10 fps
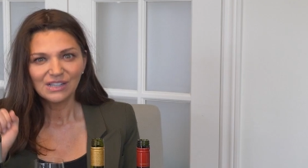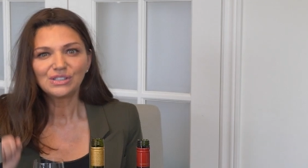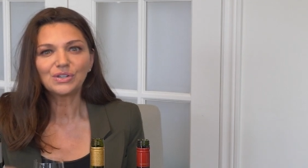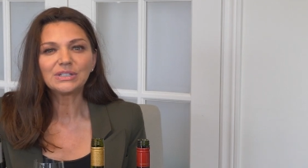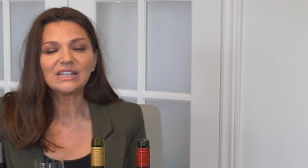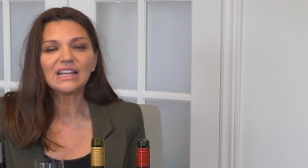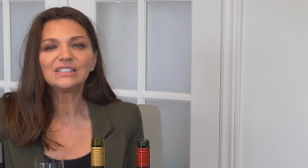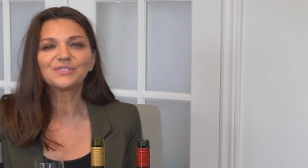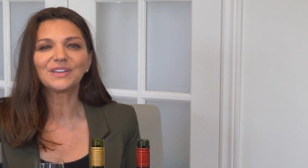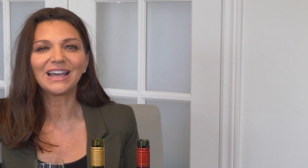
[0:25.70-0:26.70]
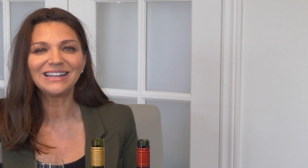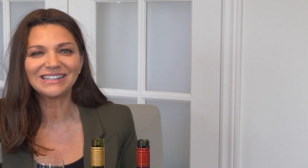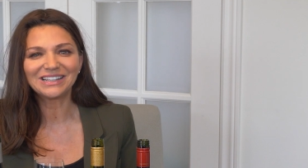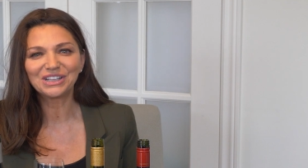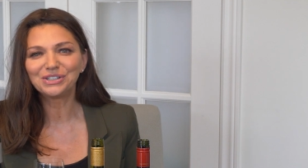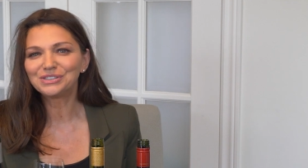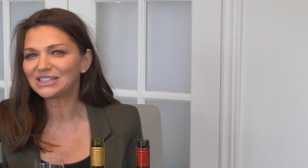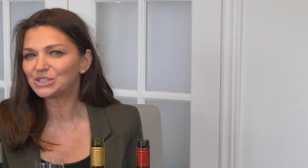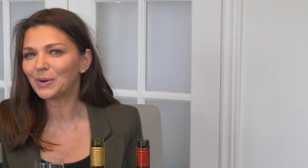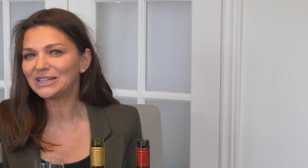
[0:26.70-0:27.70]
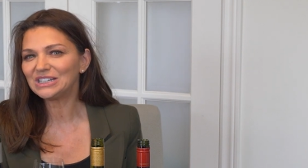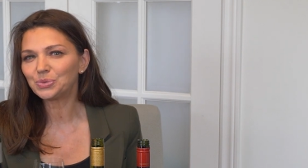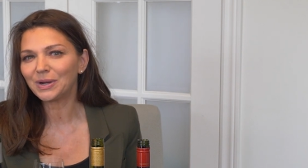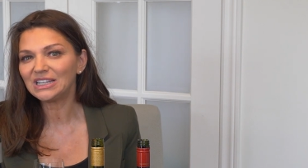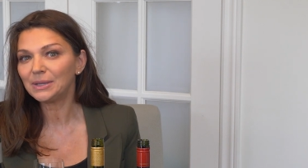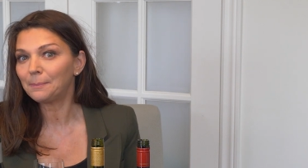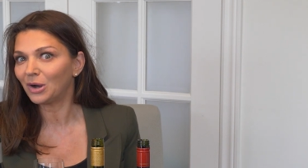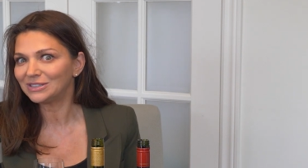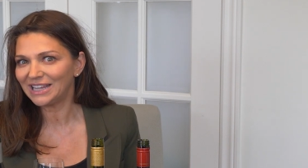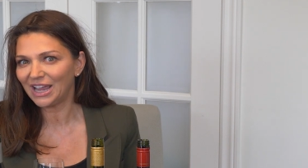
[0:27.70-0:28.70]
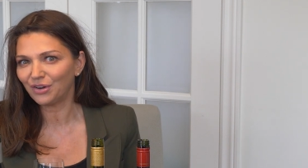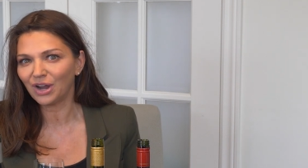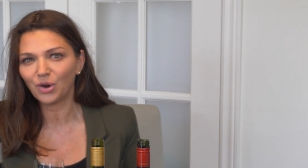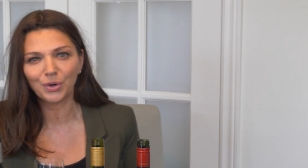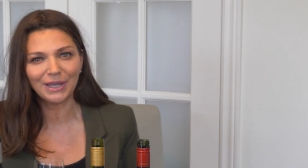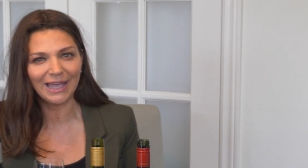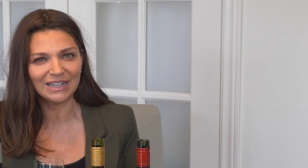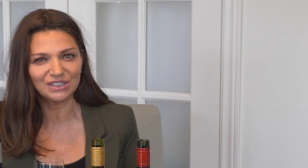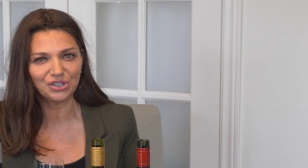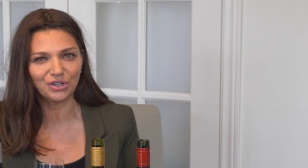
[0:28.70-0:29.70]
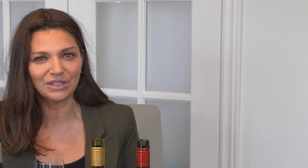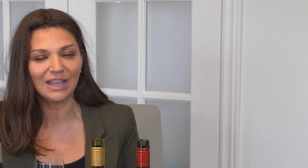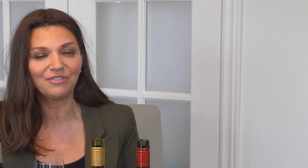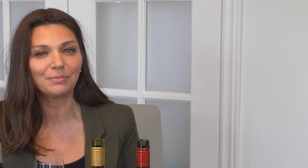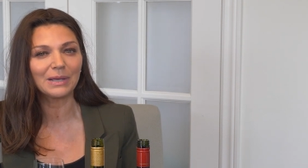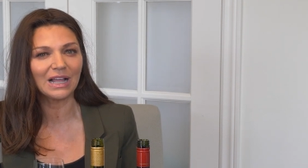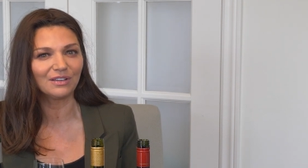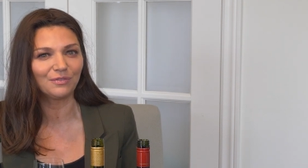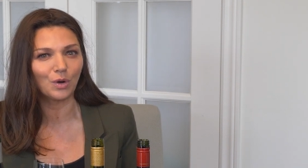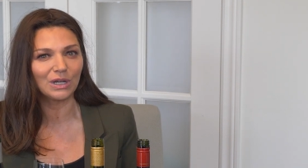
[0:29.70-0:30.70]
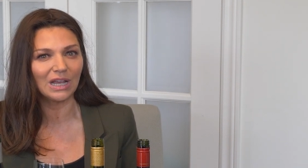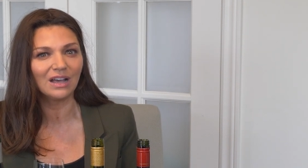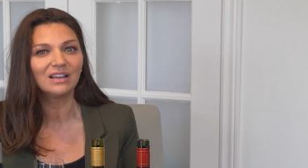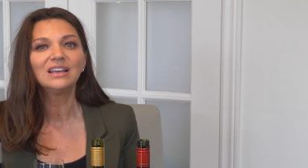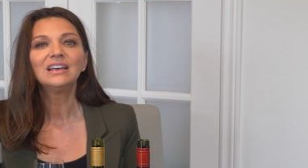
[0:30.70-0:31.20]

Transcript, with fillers: So today's flight includes a 2020 Bonterra Organic Chardonnay from California,